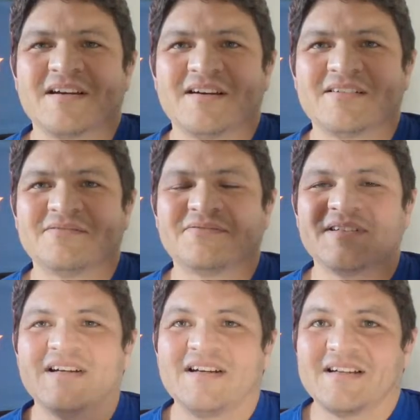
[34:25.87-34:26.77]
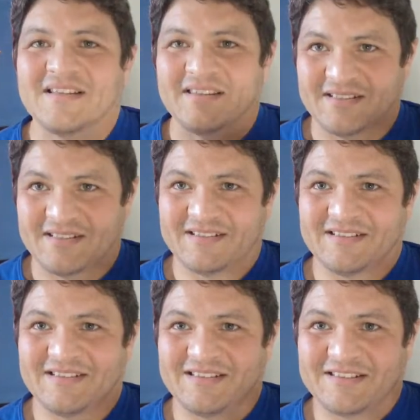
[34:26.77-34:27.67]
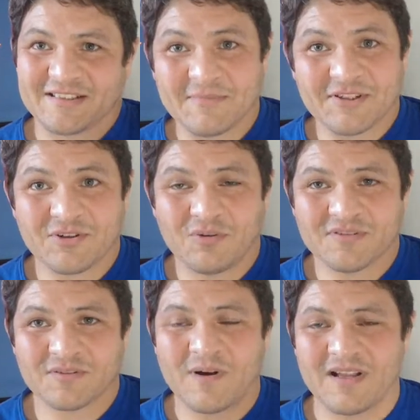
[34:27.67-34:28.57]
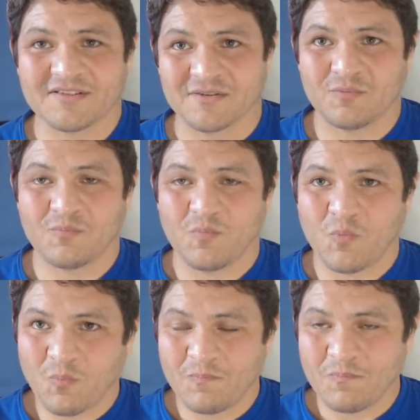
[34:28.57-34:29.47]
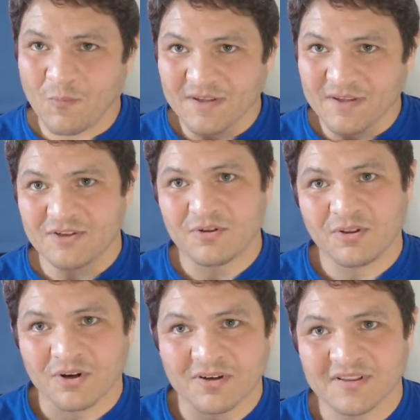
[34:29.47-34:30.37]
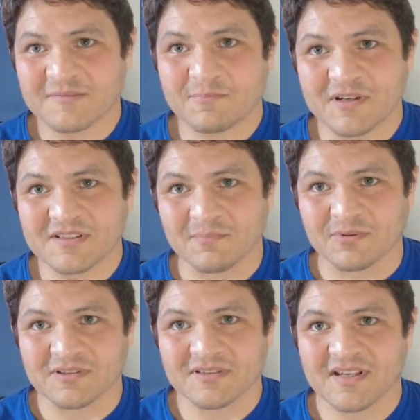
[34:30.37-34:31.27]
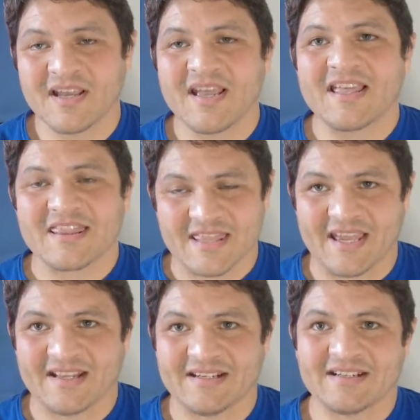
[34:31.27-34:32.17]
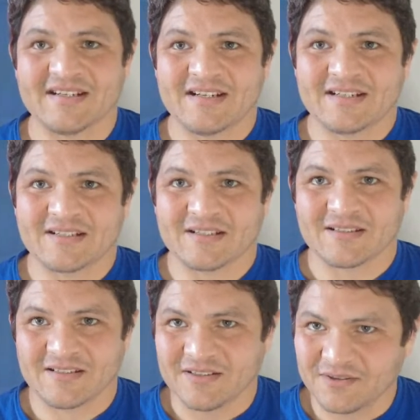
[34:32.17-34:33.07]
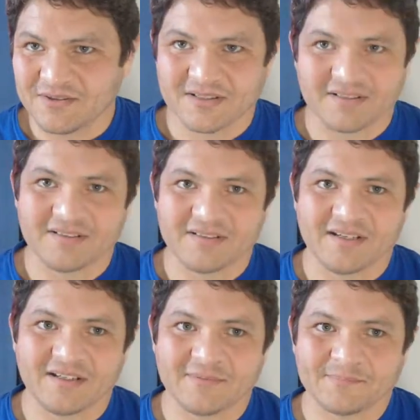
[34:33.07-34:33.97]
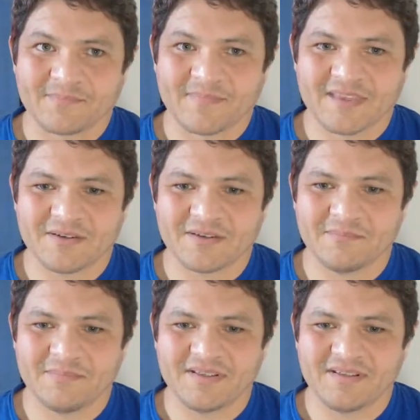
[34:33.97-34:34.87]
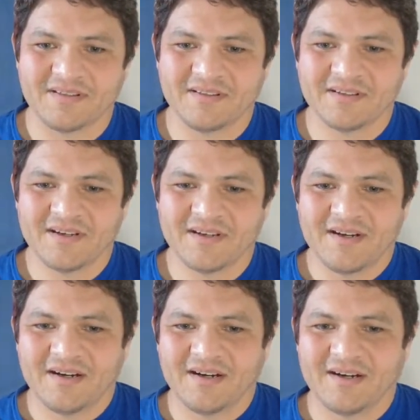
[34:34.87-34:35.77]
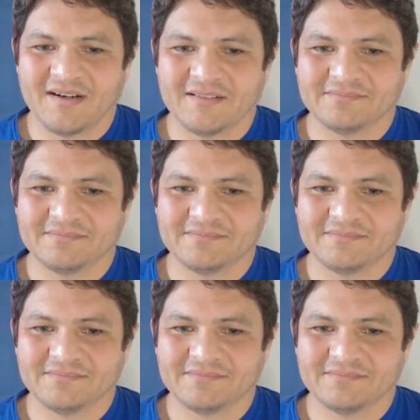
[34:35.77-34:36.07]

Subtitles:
of the submission holds as well. So, but once you learn these principles, then you can you can be uh,